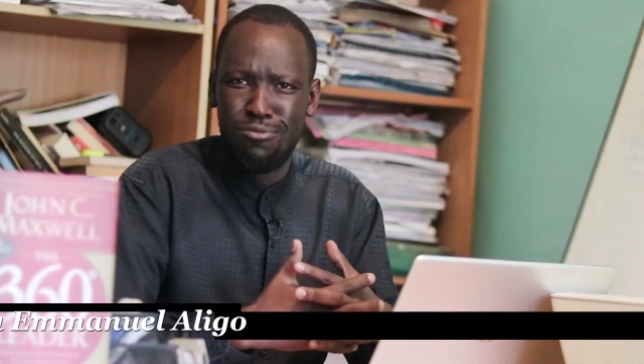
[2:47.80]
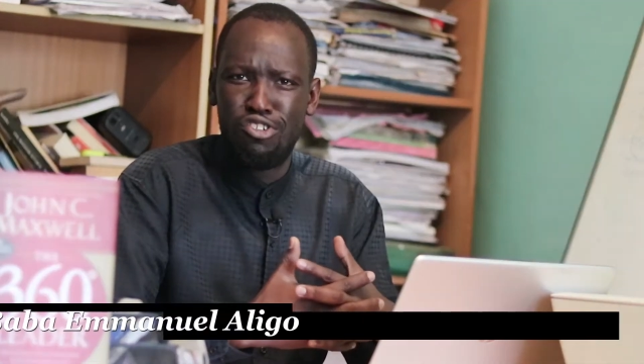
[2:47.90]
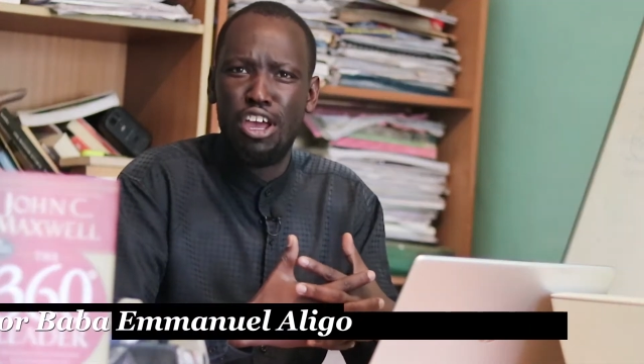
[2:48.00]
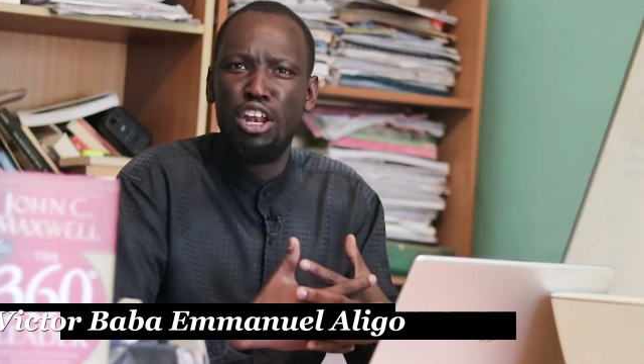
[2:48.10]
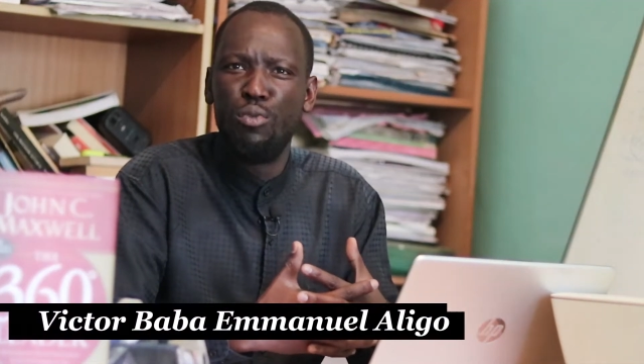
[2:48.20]

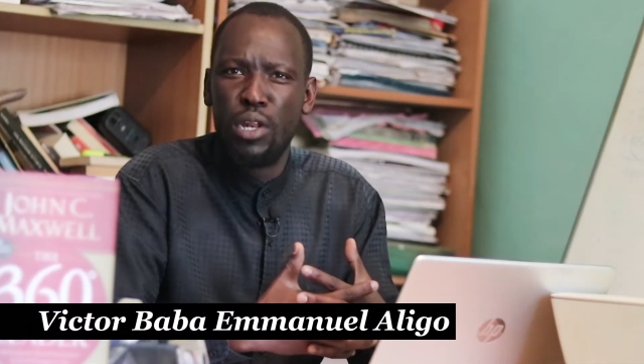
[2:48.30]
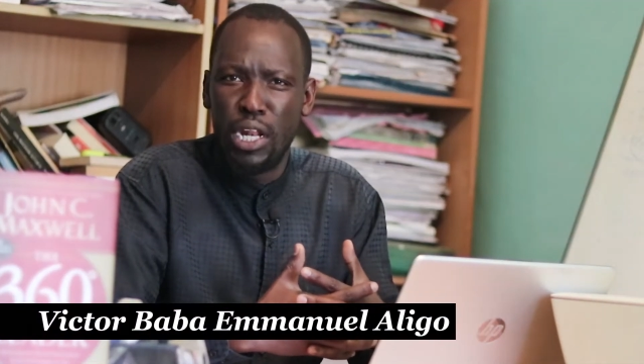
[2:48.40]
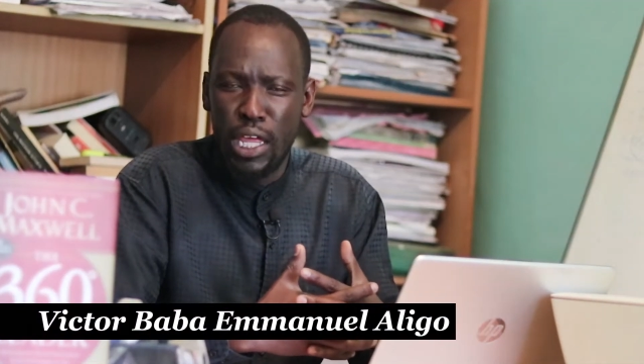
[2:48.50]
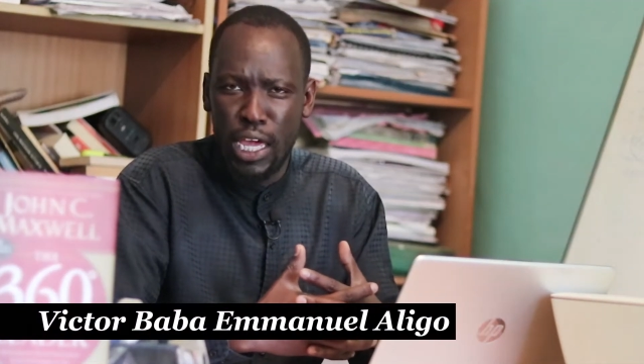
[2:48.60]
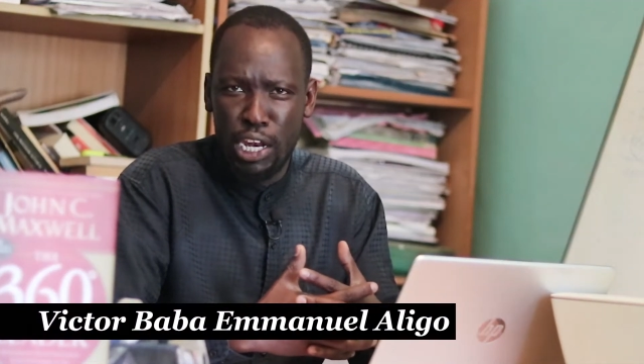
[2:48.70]

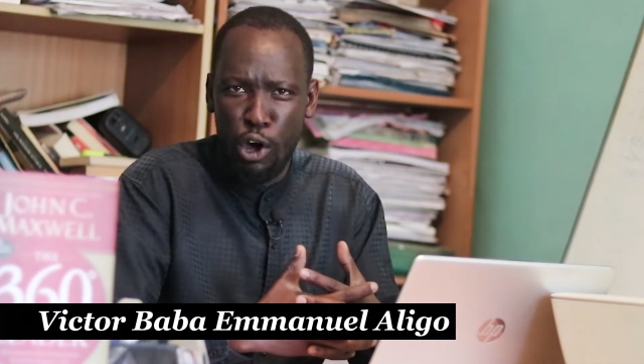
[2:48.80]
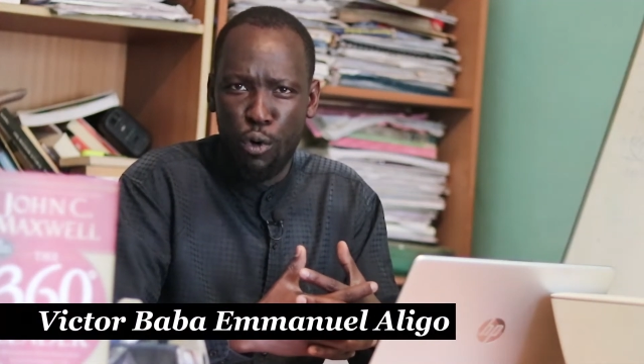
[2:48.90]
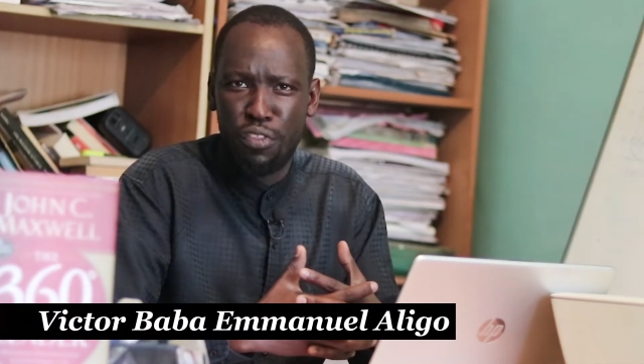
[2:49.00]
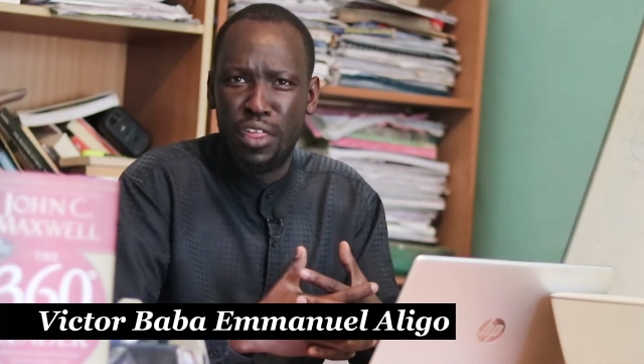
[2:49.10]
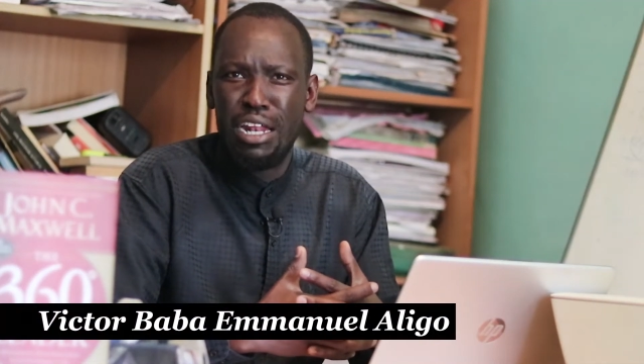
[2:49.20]
genuinely and
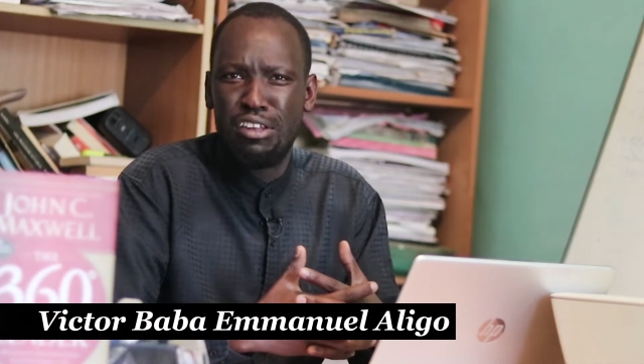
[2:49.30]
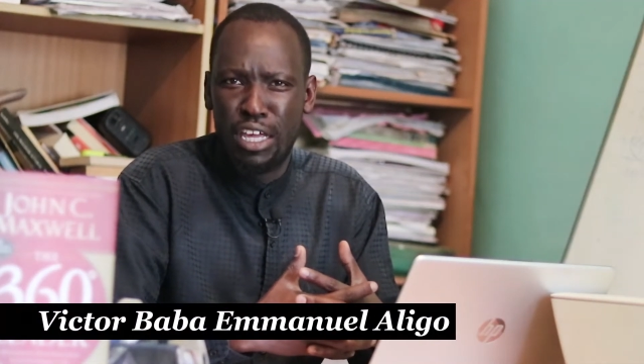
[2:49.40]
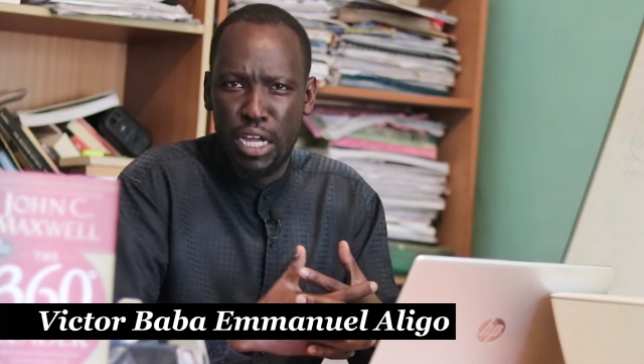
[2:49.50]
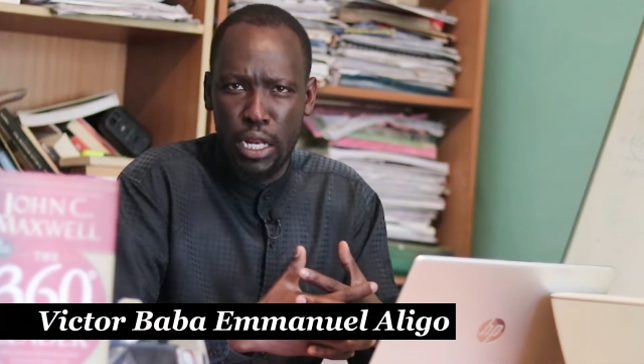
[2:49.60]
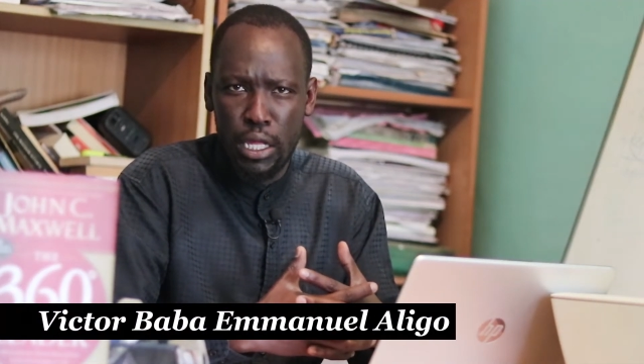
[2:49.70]

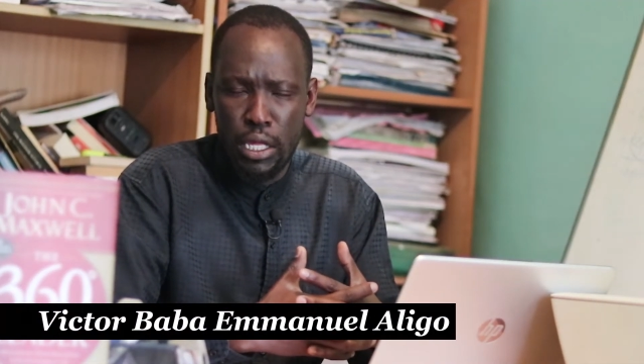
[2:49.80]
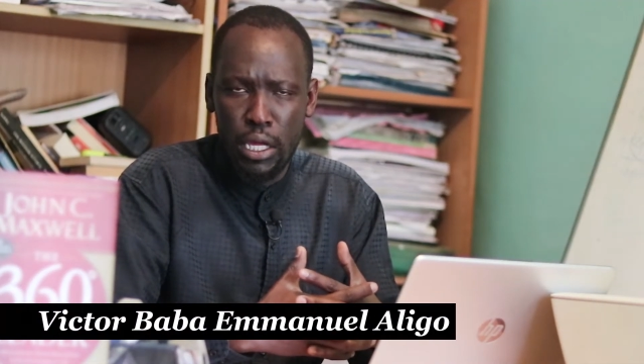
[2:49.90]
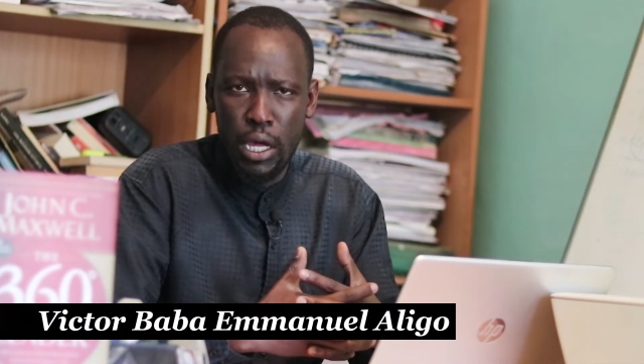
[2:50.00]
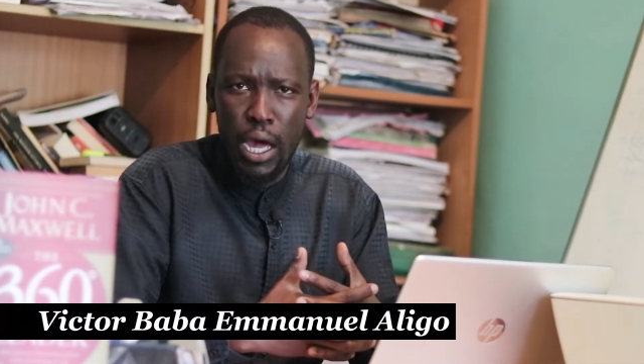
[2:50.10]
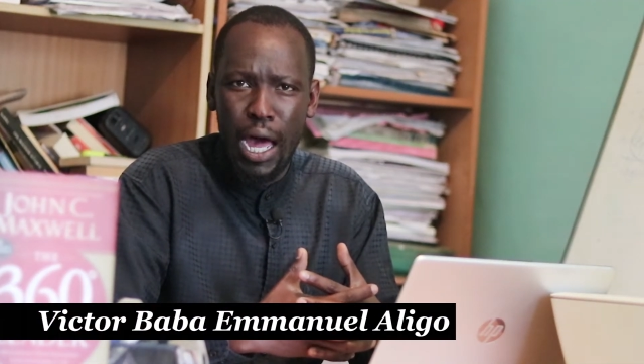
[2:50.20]
authentically
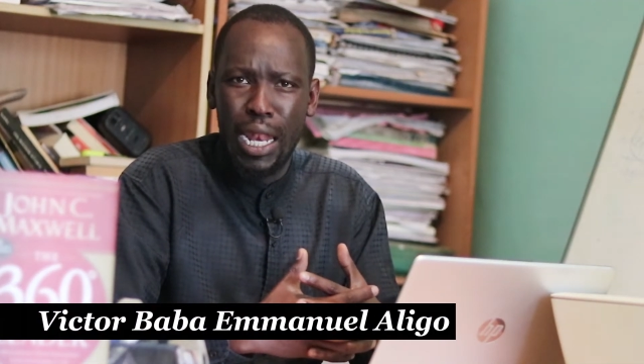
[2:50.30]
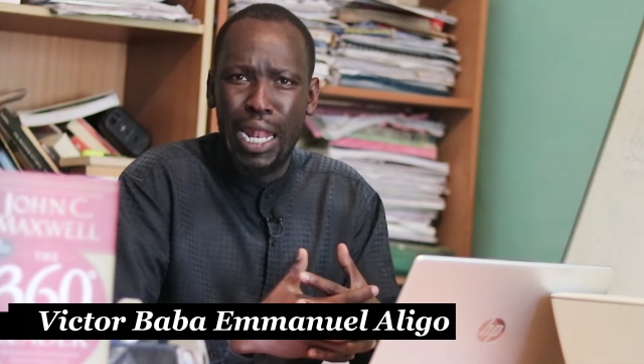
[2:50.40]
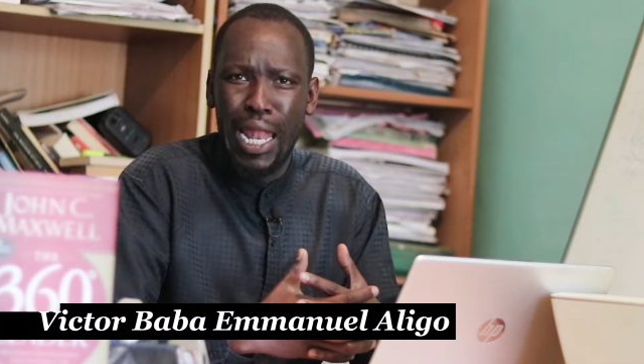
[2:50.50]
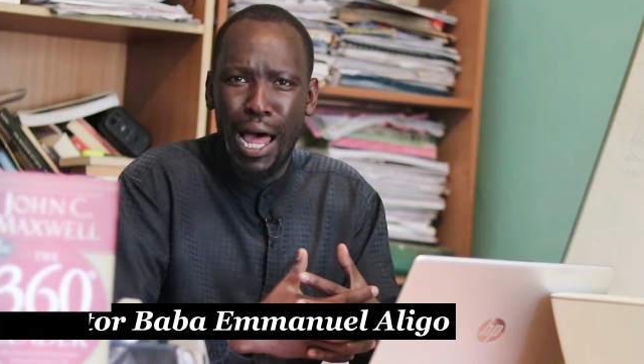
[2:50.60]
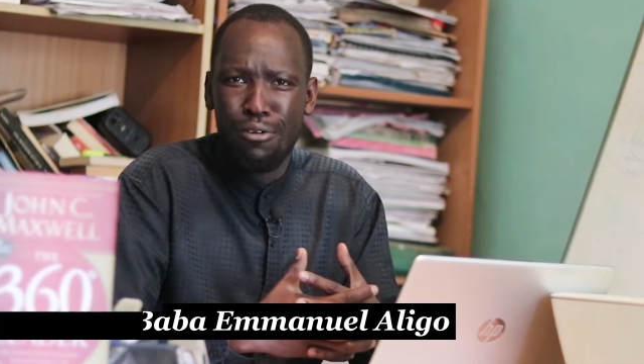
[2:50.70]
uh,
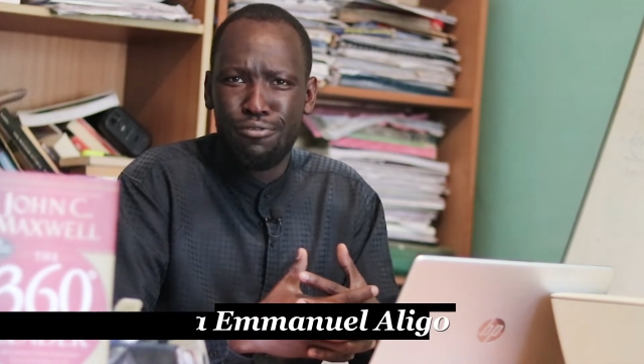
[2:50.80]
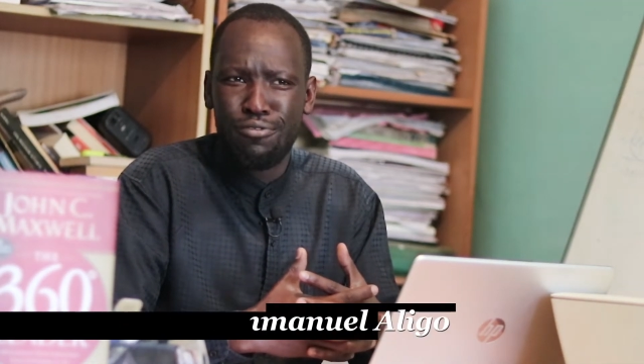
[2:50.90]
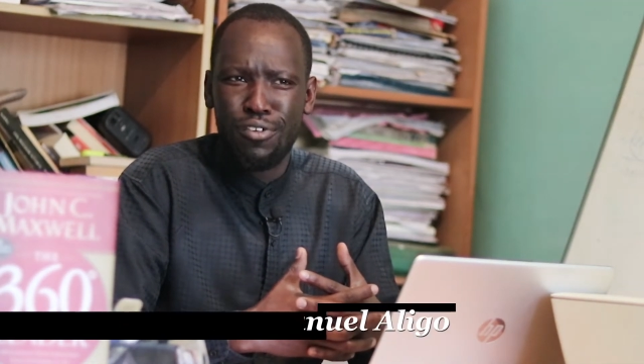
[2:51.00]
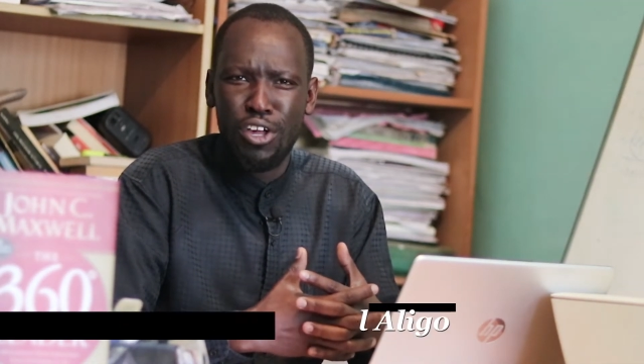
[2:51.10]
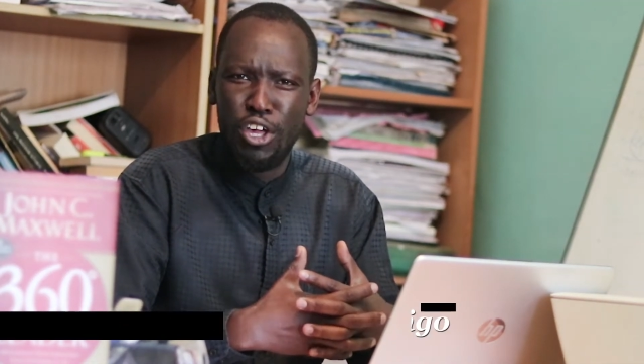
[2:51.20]

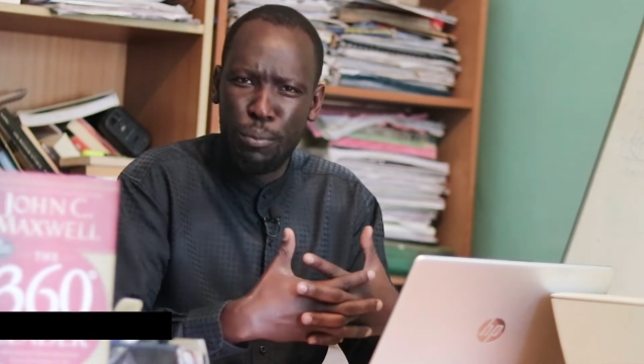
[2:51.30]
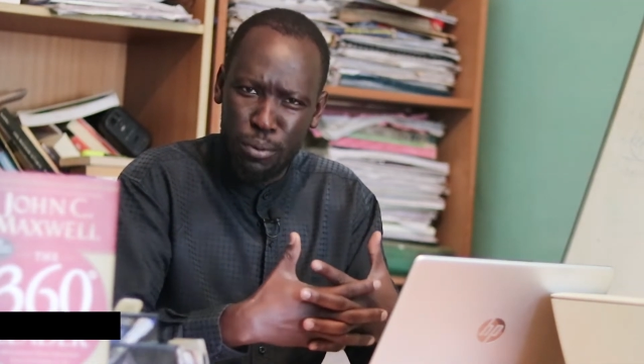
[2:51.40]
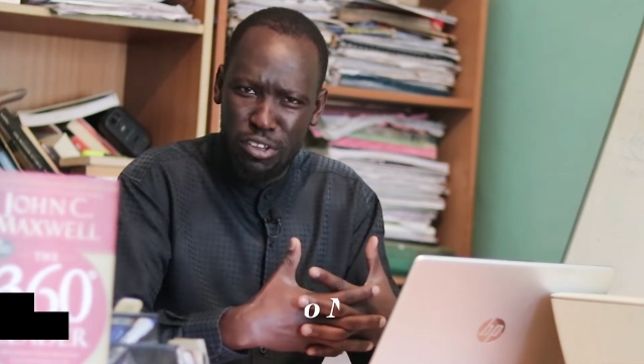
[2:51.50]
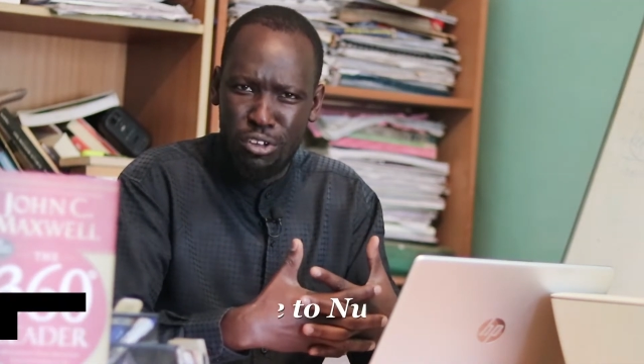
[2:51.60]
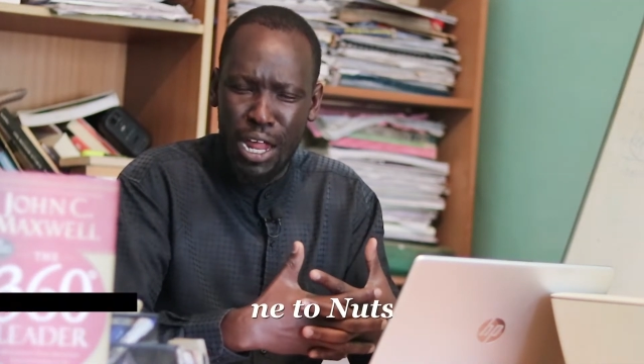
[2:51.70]
love your
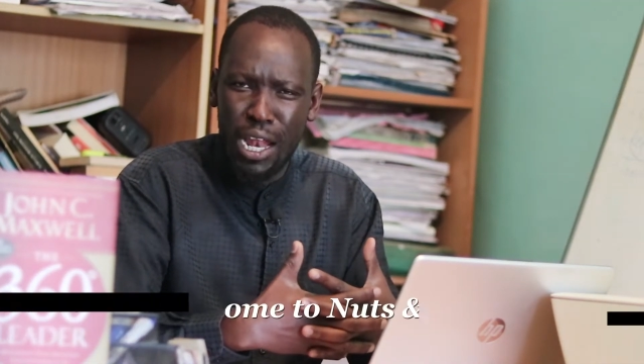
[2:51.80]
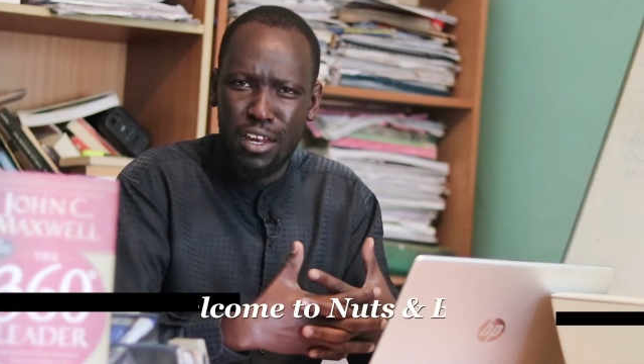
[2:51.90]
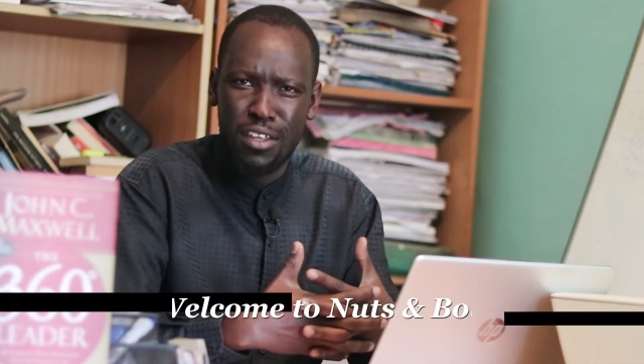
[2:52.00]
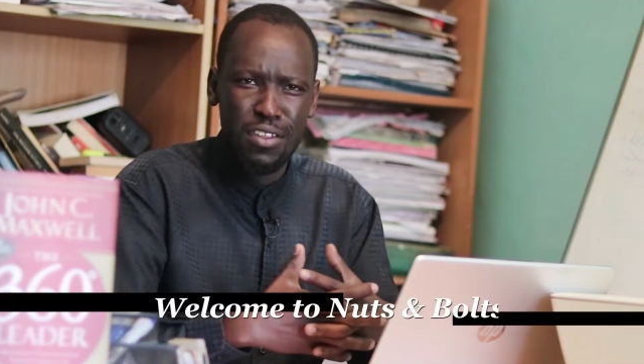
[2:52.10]
personality.